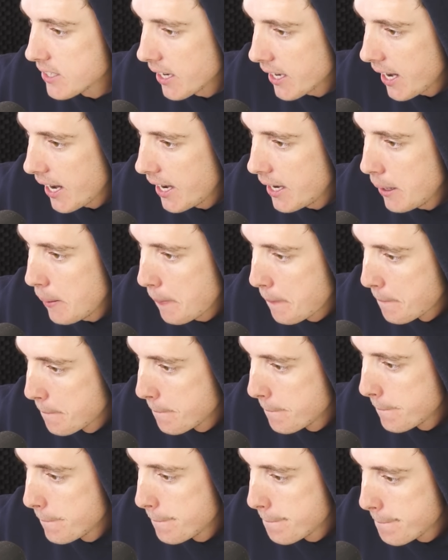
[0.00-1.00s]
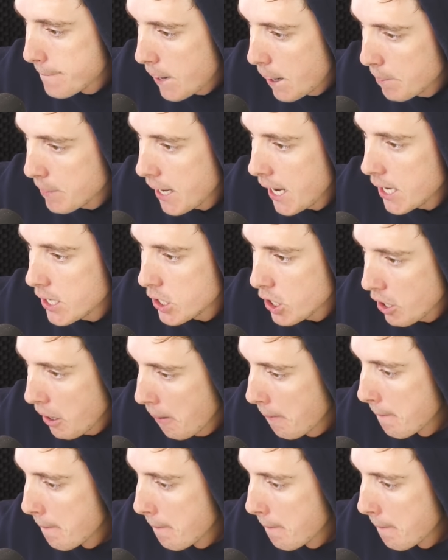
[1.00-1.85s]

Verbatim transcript: I get it. I'm getting you.